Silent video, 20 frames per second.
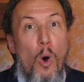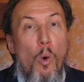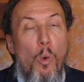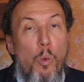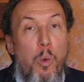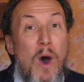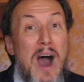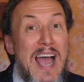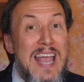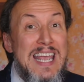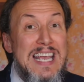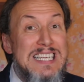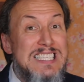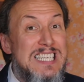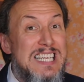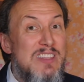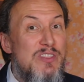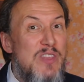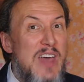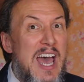Why
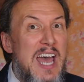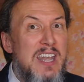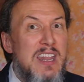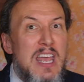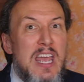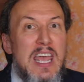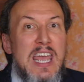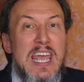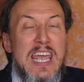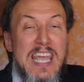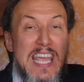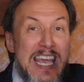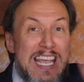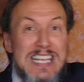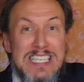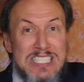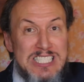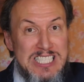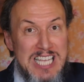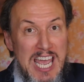is it that
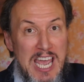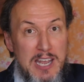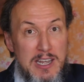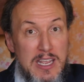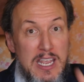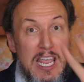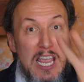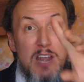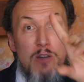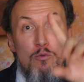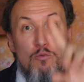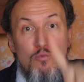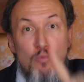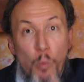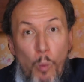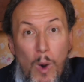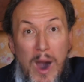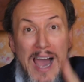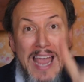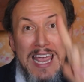he said,
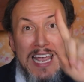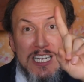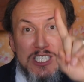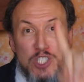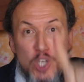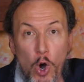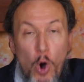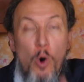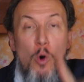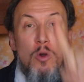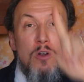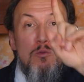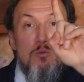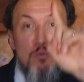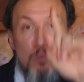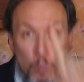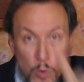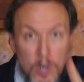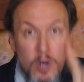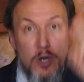in Wyatt's
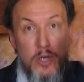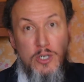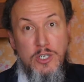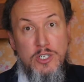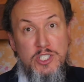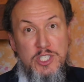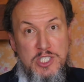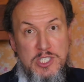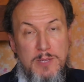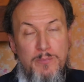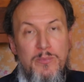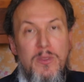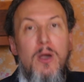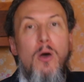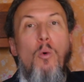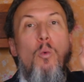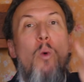own words,